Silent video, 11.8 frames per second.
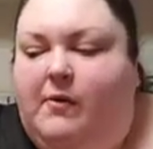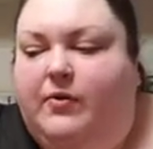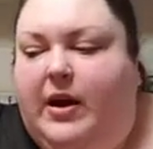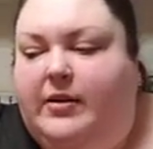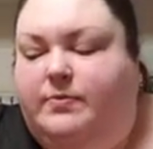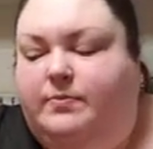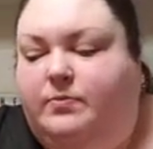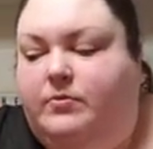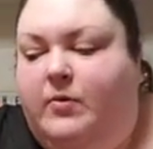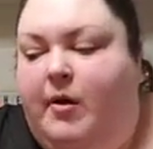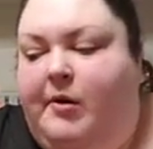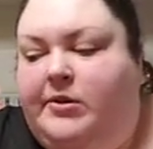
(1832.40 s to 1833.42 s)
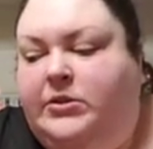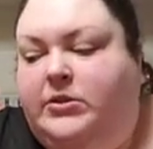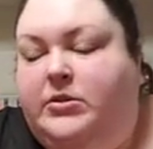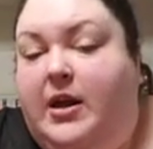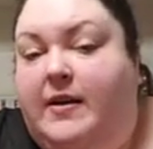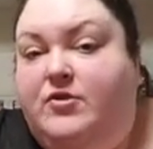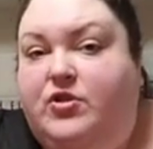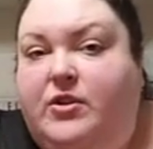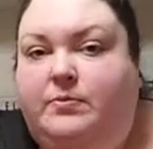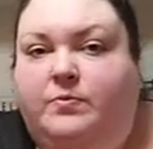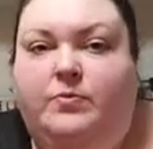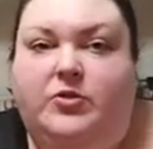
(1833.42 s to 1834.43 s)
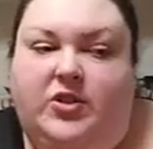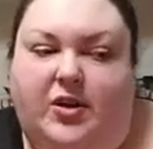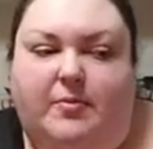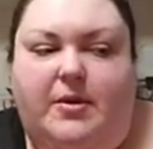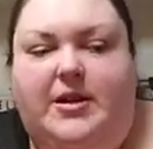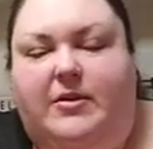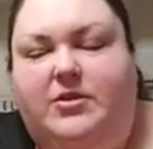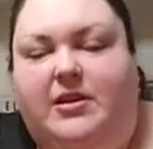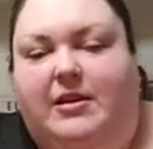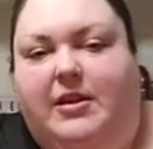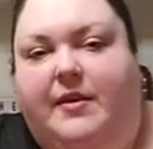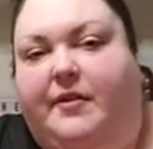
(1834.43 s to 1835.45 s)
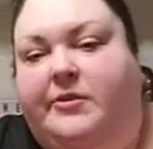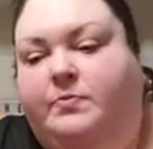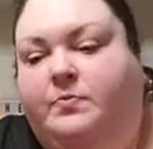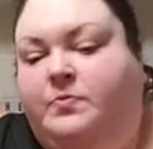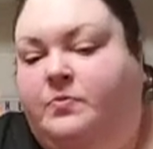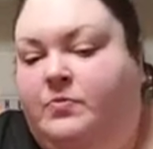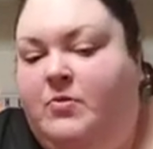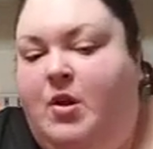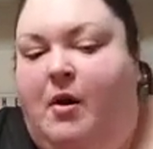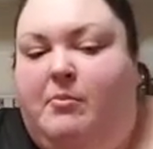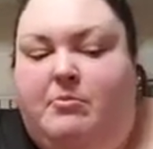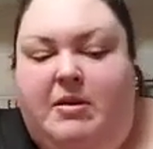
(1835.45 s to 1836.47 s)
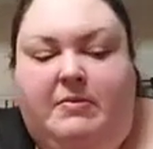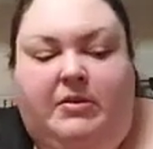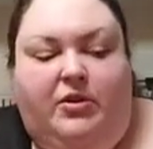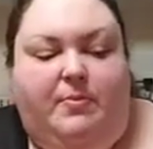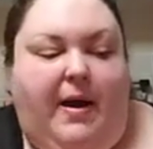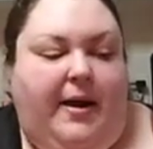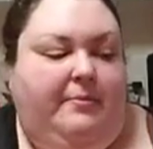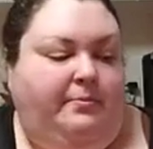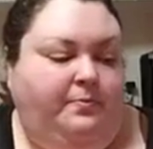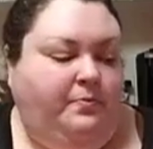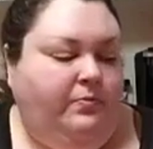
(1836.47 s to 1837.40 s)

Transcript: that live stream sunk me down to that level, made me look bad.